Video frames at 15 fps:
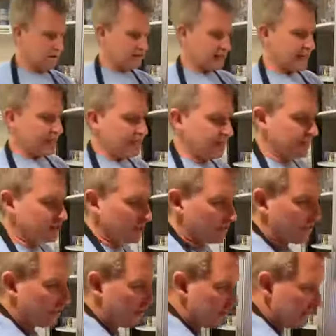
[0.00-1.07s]
Let's take these
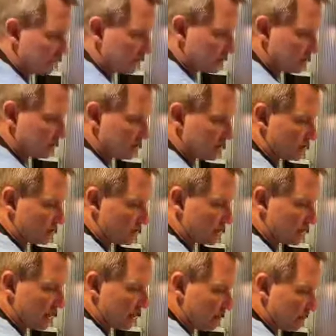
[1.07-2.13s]
off the heat. We can turn